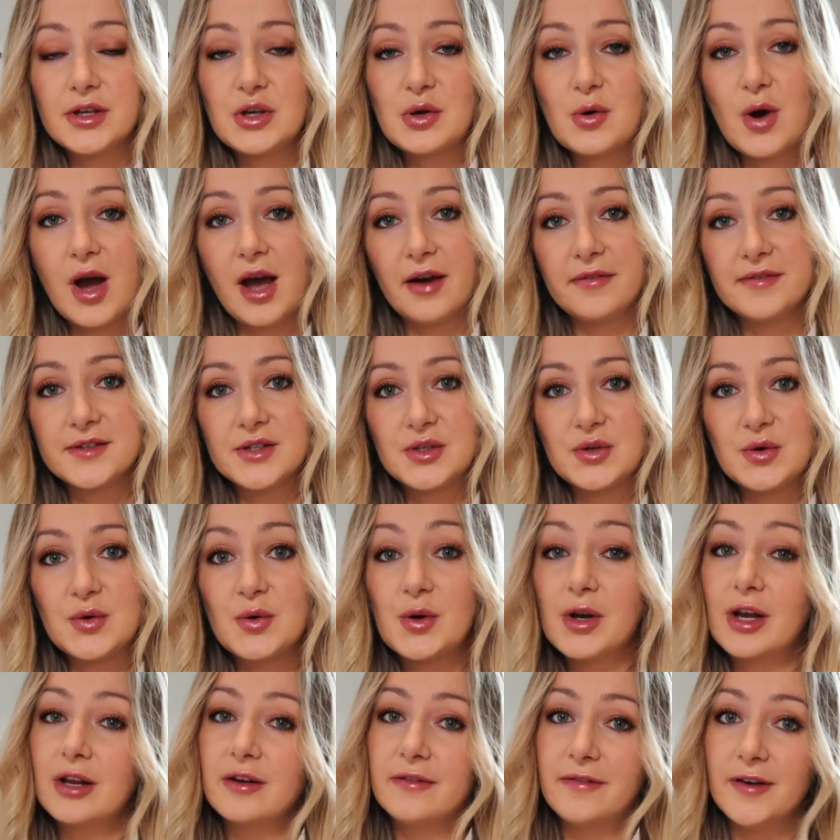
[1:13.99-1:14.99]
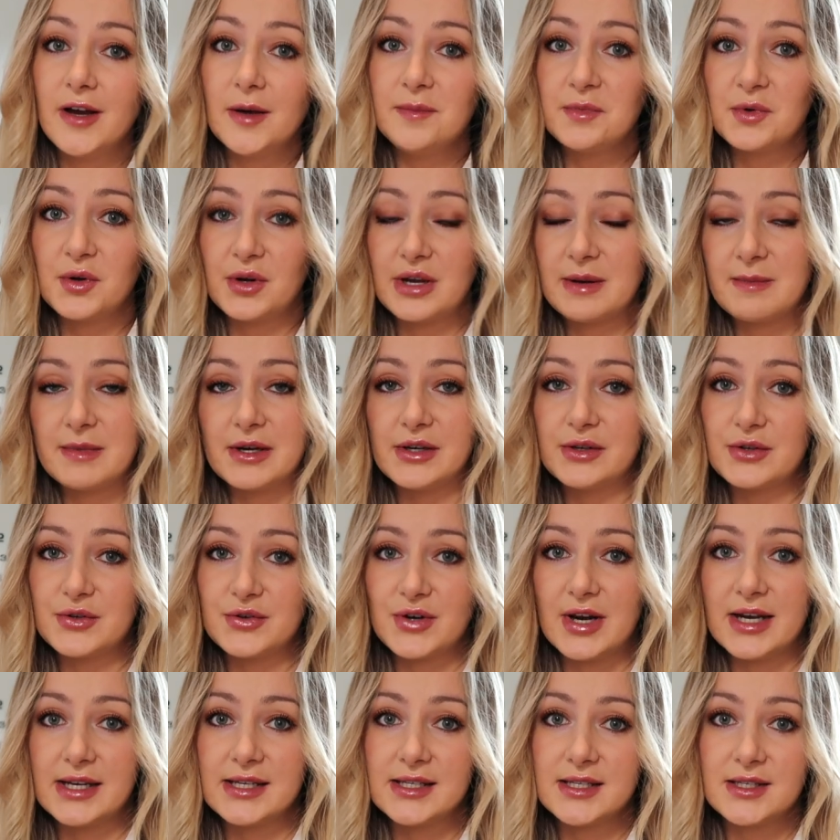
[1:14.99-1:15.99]
you have to confirm your email
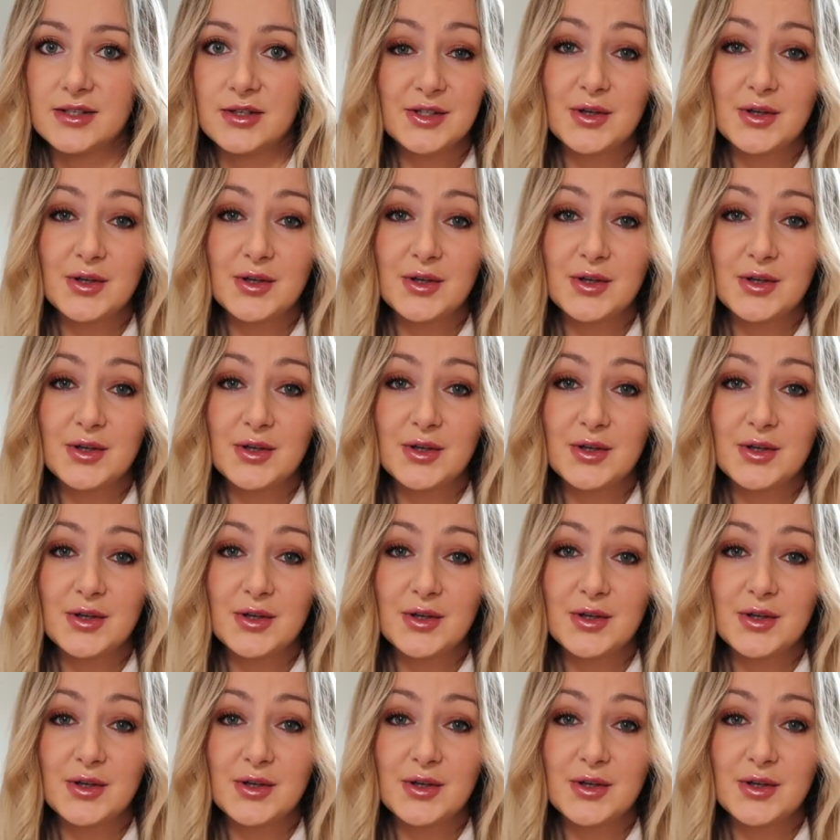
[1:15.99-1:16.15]
address.